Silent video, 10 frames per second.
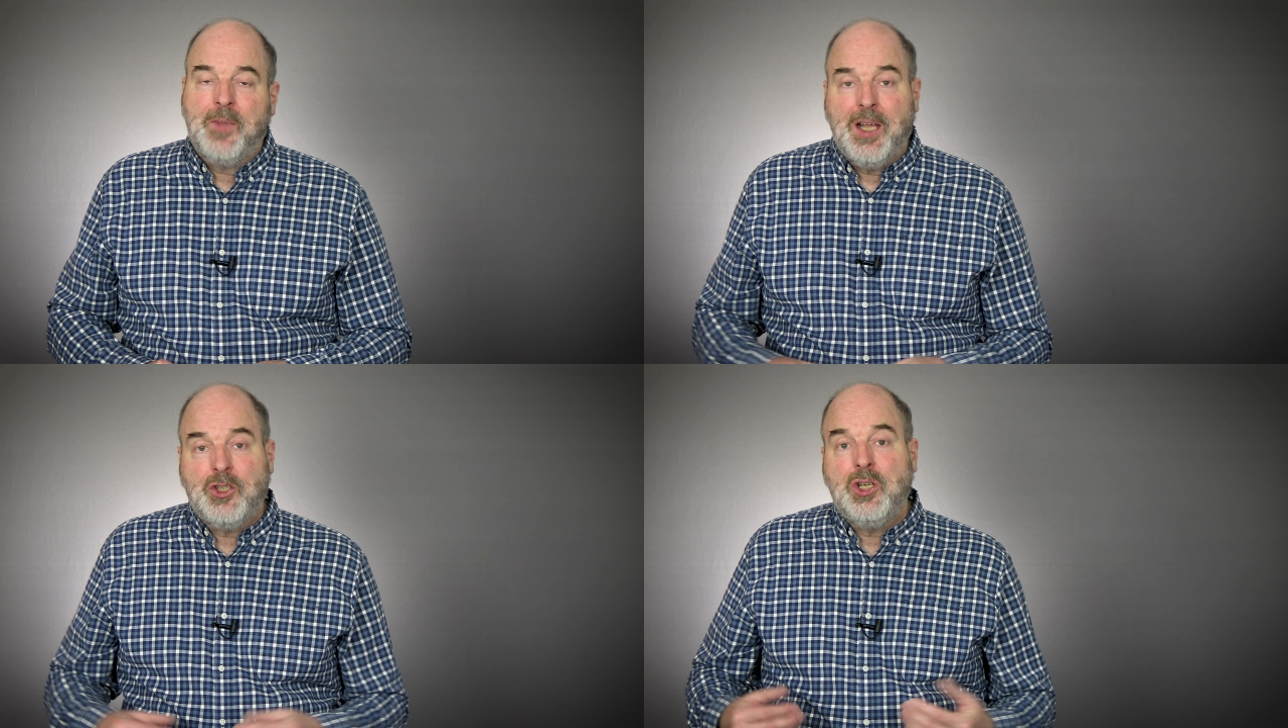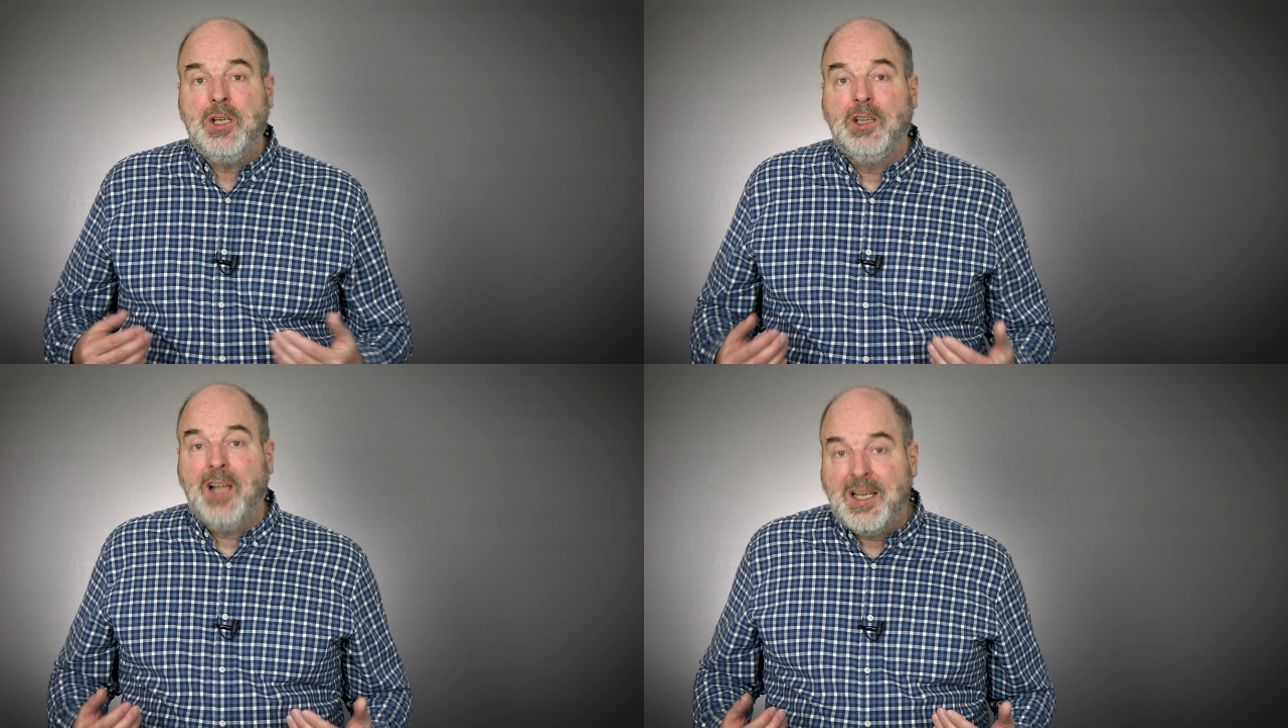and
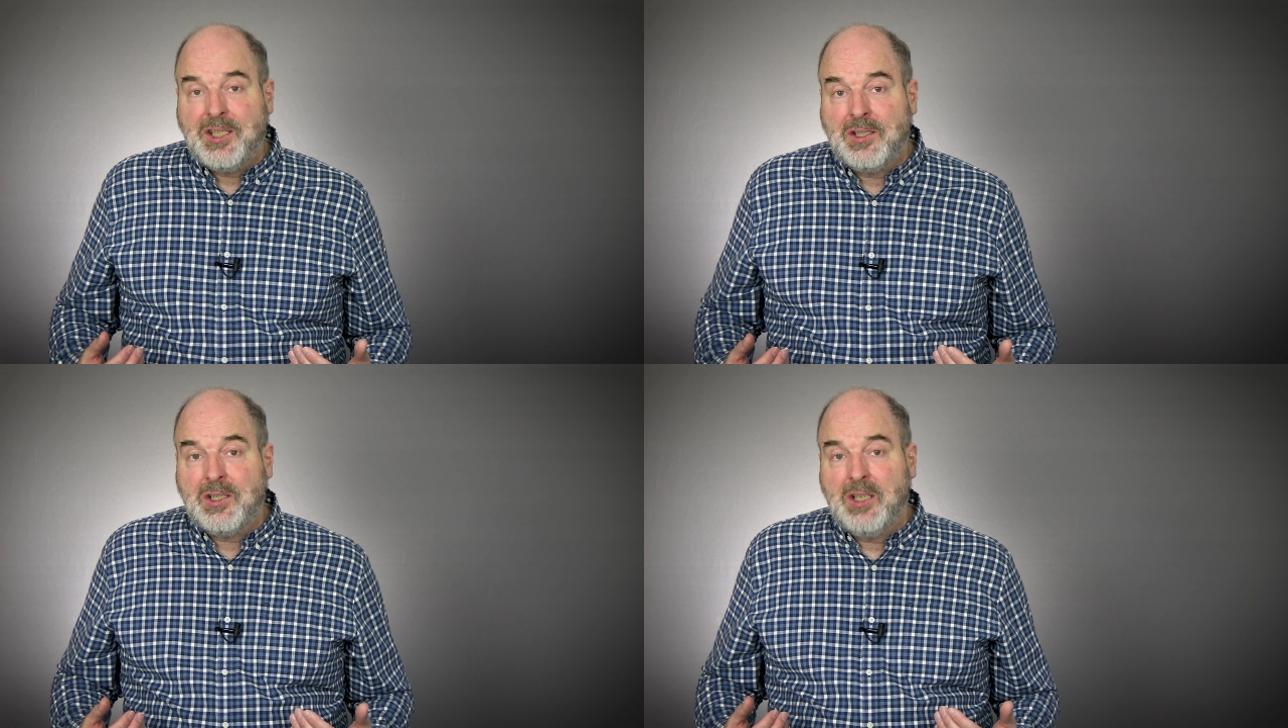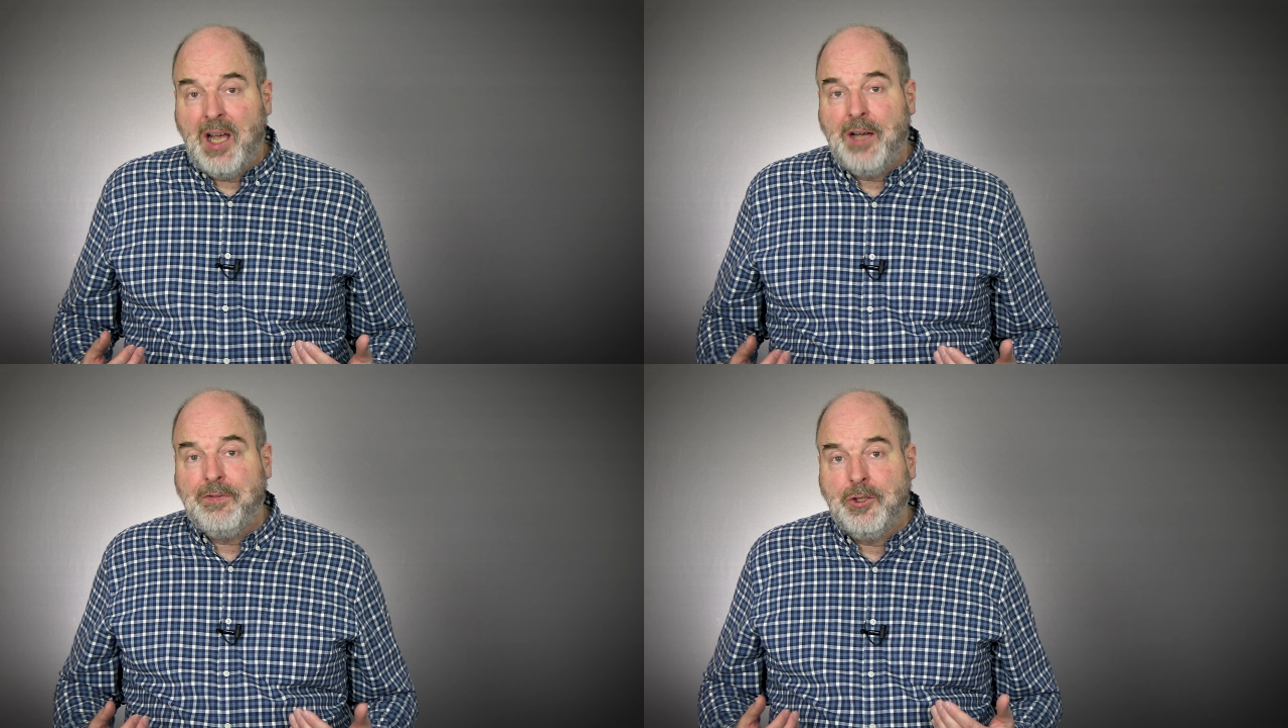she lusts
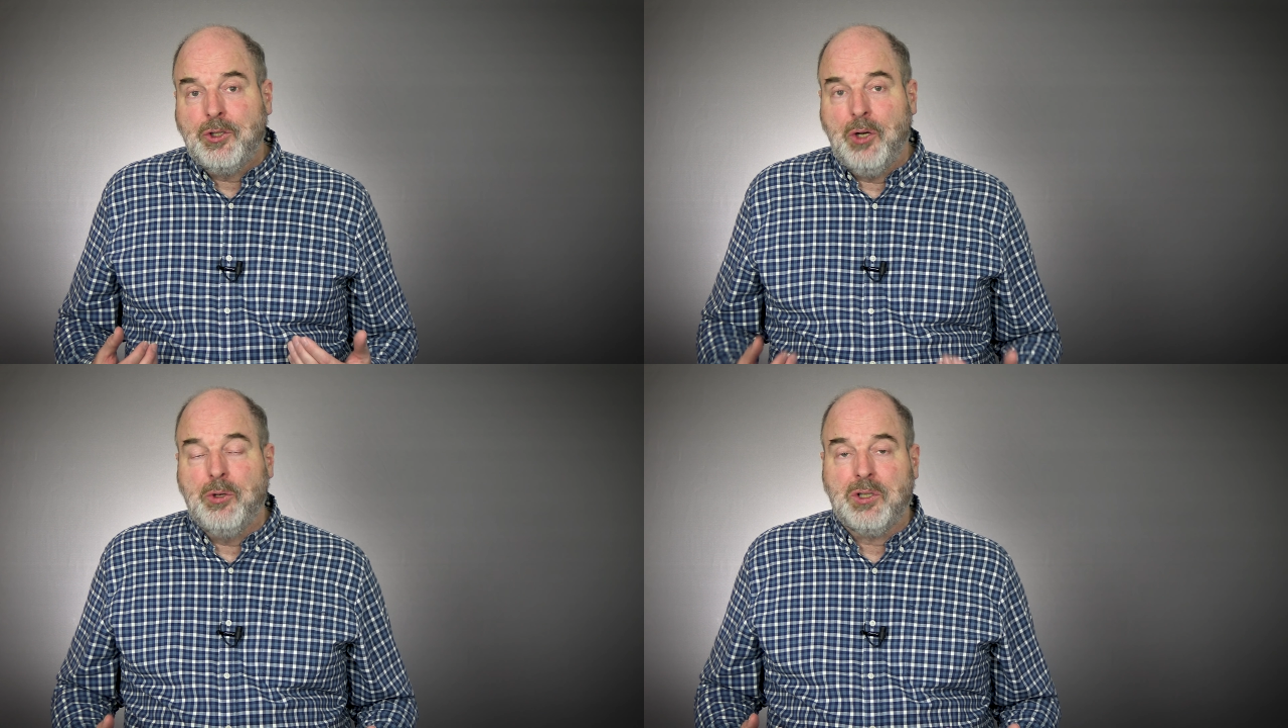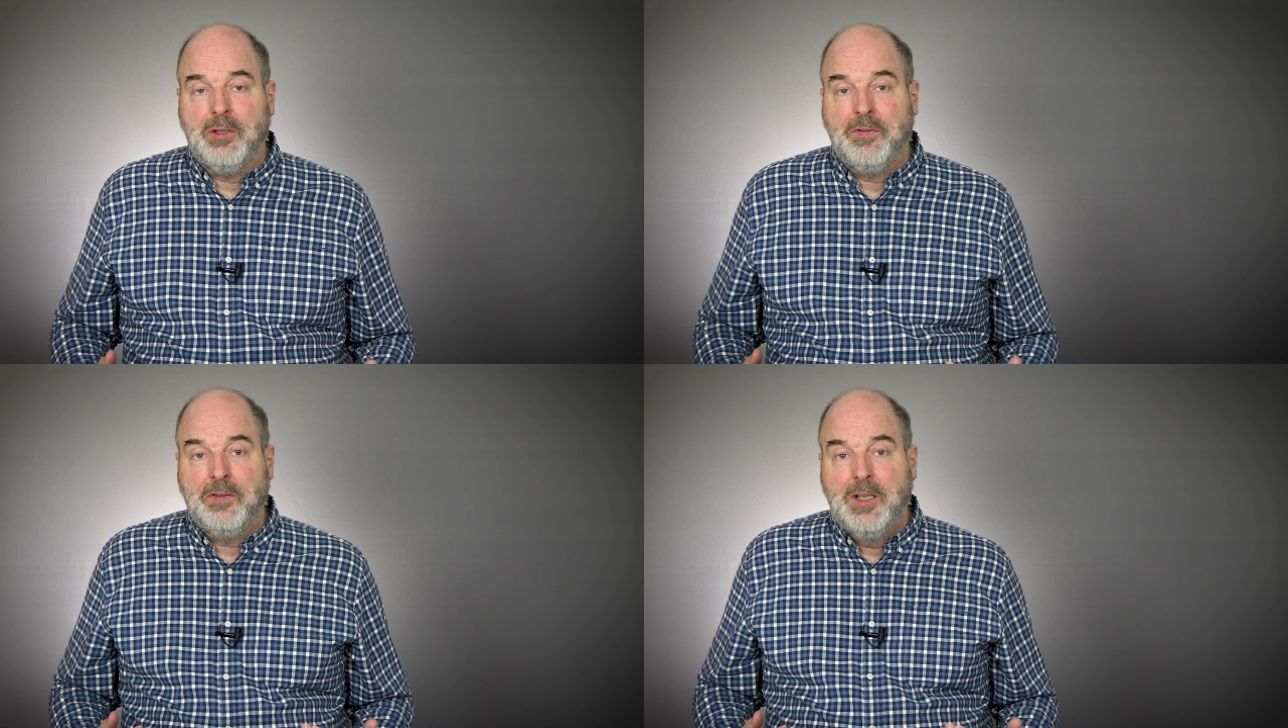after
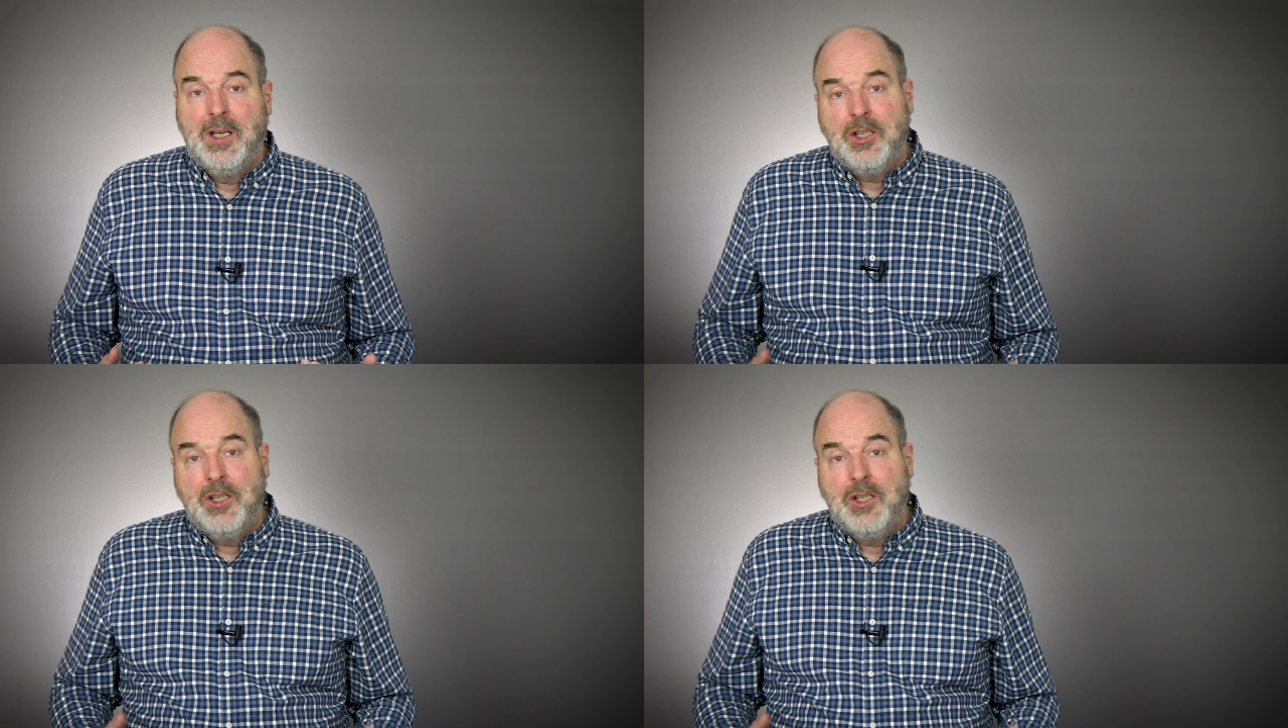Joseph.